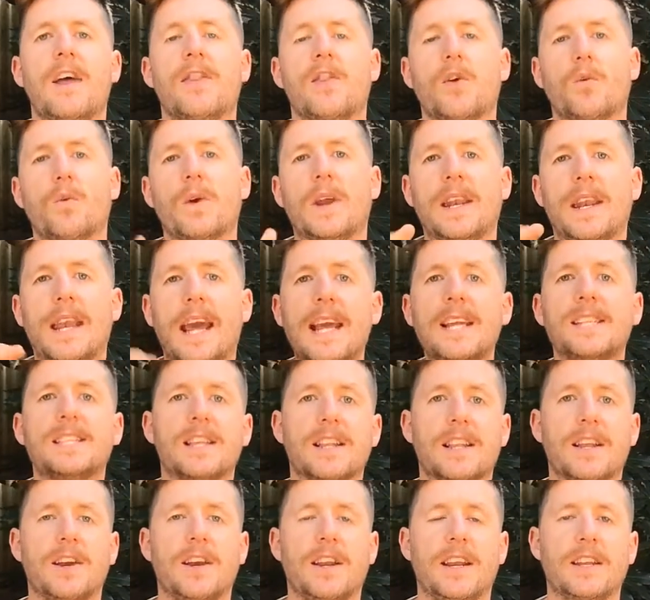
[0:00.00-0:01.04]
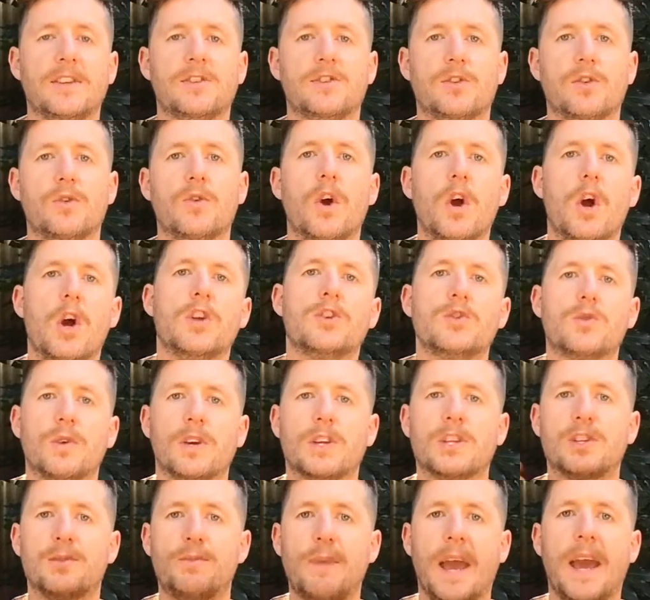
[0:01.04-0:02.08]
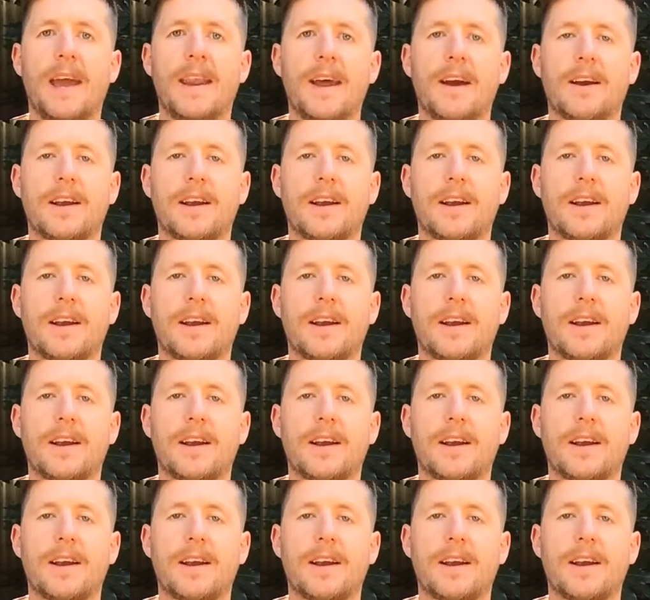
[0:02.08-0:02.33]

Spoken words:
that we need to lean into to expand